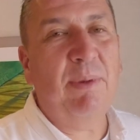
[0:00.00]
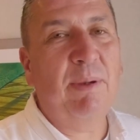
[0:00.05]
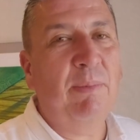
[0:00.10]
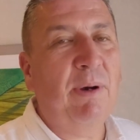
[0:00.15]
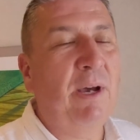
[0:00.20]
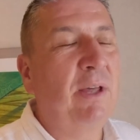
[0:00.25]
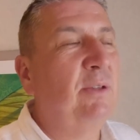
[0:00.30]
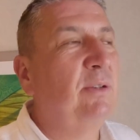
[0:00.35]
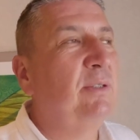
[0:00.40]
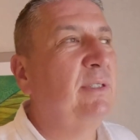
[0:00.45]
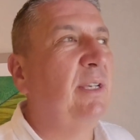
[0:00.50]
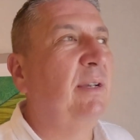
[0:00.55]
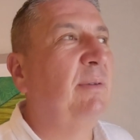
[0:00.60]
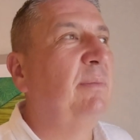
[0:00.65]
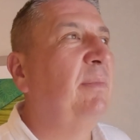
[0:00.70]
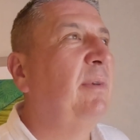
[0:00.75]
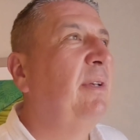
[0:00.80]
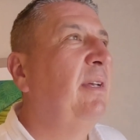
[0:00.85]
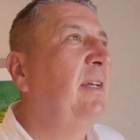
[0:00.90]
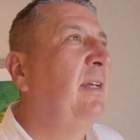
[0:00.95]
be
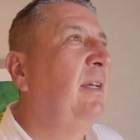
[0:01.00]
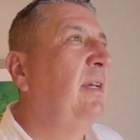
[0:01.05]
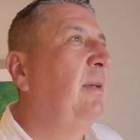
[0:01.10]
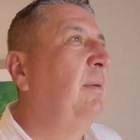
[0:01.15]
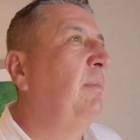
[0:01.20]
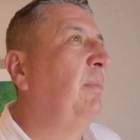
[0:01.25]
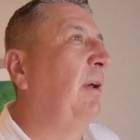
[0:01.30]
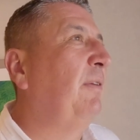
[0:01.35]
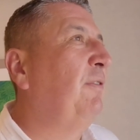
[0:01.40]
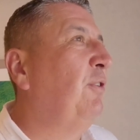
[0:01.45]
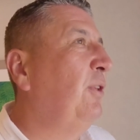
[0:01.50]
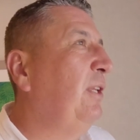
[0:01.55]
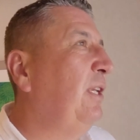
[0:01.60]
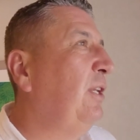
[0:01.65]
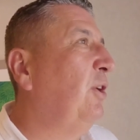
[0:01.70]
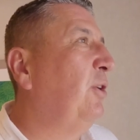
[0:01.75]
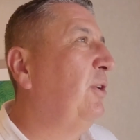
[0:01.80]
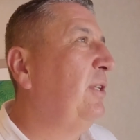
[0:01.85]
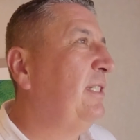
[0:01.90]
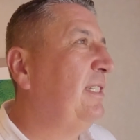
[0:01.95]
bothersome, but I've only
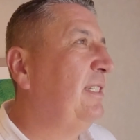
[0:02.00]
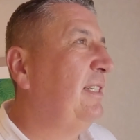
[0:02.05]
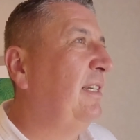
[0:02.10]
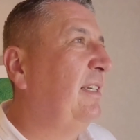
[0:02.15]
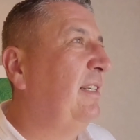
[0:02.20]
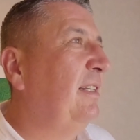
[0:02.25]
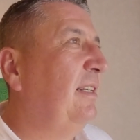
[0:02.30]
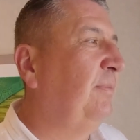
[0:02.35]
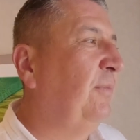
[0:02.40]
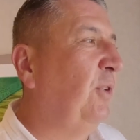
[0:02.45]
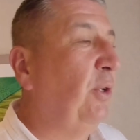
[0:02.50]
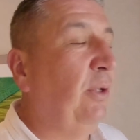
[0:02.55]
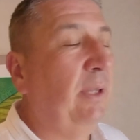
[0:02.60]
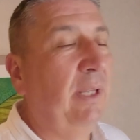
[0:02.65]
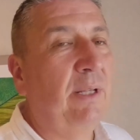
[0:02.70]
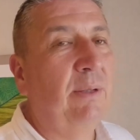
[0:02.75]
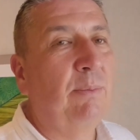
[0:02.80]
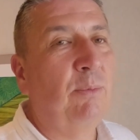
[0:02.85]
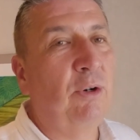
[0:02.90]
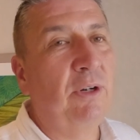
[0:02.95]
noticed it early
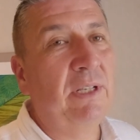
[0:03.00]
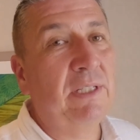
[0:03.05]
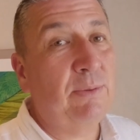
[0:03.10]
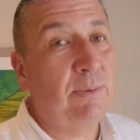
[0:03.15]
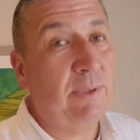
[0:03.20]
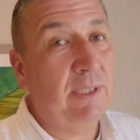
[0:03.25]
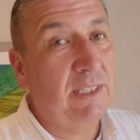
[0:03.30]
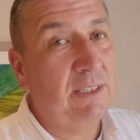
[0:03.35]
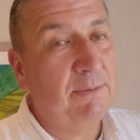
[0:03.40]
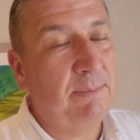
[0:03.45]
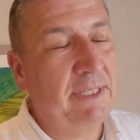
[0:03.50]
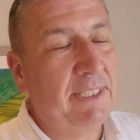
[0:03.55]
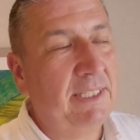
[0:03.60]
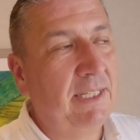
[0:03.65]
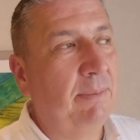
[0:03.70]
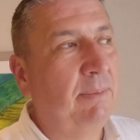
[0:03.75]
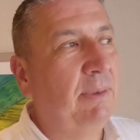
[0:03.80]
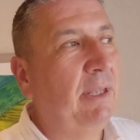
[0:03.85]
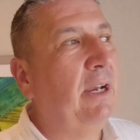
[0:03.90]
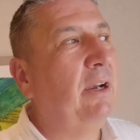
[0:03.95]
in the mornings when it's busy
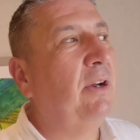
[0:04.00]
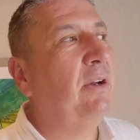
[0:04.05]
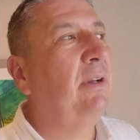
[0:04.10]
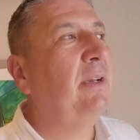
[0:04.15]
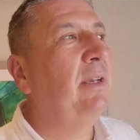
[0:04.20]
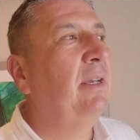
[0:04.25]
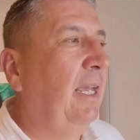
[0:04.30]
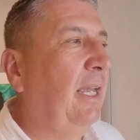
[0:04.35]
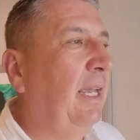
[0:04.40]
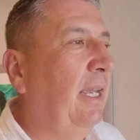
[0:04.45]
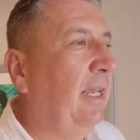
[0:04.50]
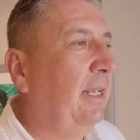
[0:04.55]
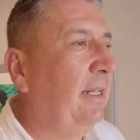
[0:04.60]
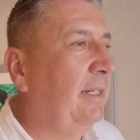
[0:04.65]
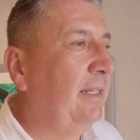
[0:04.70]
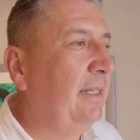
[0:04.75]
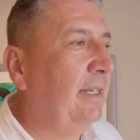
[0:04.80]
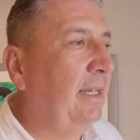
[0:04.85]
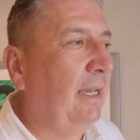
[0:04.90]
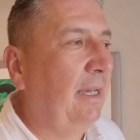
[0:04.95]
up there
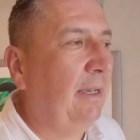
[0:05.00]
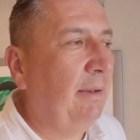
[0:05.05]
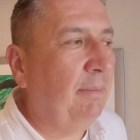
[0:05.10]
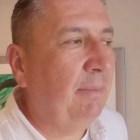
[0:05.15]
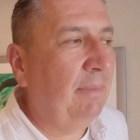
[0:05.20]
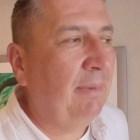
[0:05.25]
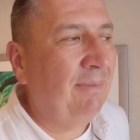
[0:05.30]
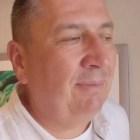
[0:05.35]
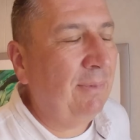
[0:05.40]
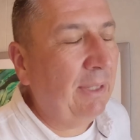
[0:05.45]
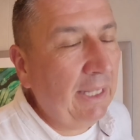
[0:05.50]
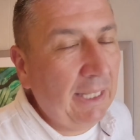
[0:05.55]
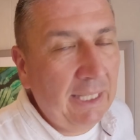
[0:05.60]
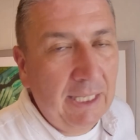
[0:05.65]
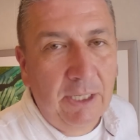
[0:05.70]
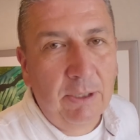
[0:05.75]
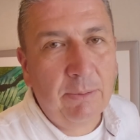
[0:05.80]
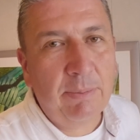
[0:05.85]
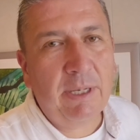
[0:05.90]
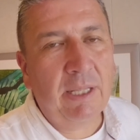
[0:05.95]
and a
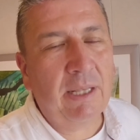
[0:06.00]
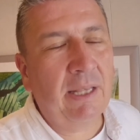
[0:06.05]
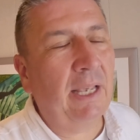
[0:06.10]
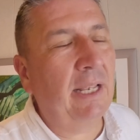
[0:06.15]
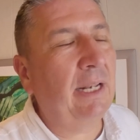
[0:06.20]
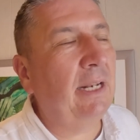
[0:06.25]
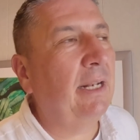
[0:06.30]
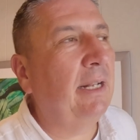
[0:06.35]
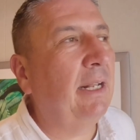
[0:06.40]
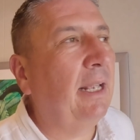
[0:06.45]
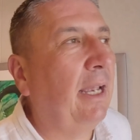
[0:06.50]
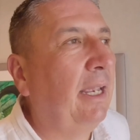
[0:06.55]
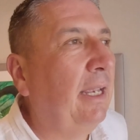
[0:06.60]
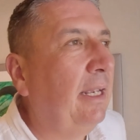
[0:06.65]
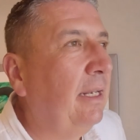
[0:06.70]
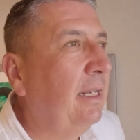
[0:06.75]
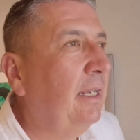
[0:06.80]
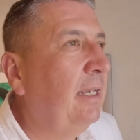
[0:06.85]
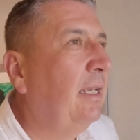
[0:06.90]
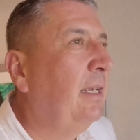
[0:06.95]
little bit late at night.
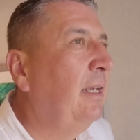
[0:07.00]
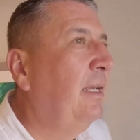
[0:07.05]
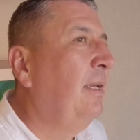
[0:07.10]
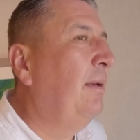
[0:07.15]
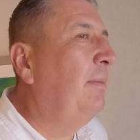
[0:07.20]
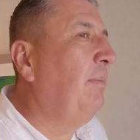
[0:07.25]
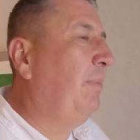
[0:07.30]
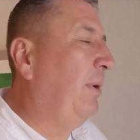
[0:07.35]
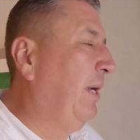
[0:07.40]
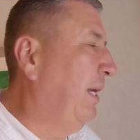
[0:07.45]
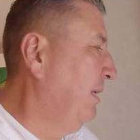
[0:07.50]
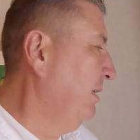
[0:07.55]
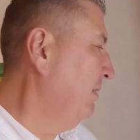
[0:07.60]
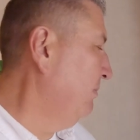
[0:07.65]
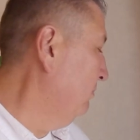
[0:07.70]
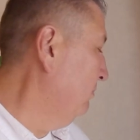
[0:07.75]
But